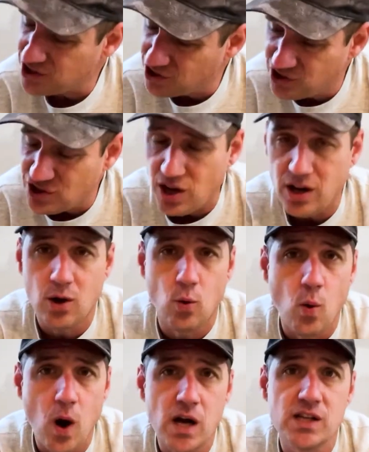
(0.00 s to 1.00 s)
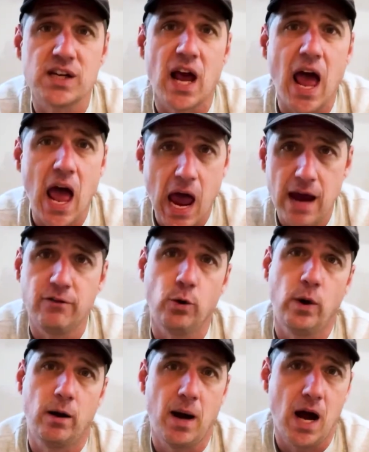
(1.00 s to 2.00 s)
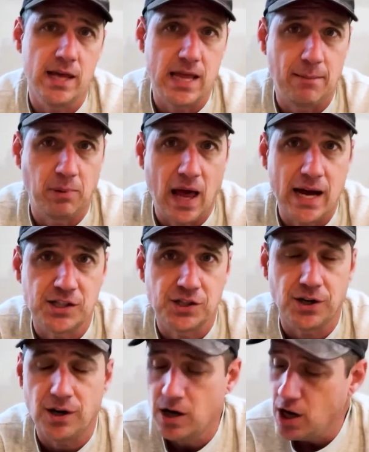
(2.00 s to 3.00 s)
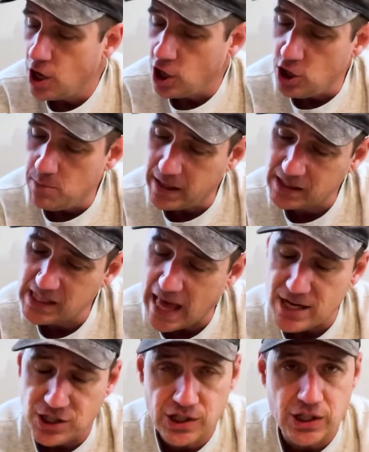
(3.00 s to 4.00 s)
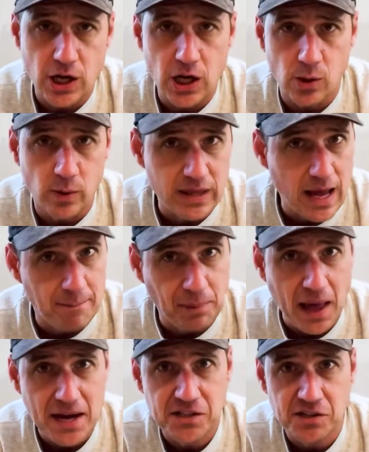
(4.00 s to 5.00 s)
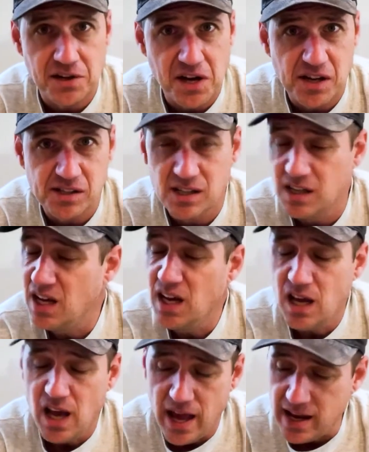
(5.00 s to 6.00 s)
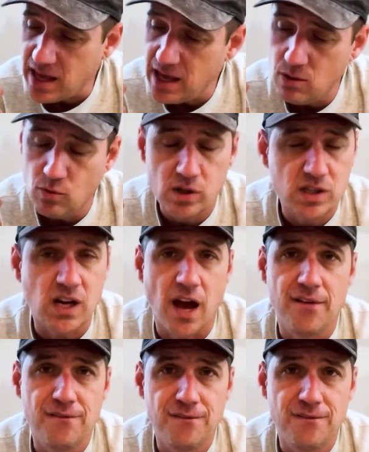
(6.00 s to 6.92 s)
soot was everywhere behind that plaster. You mix that soot with that plaster dust, and it was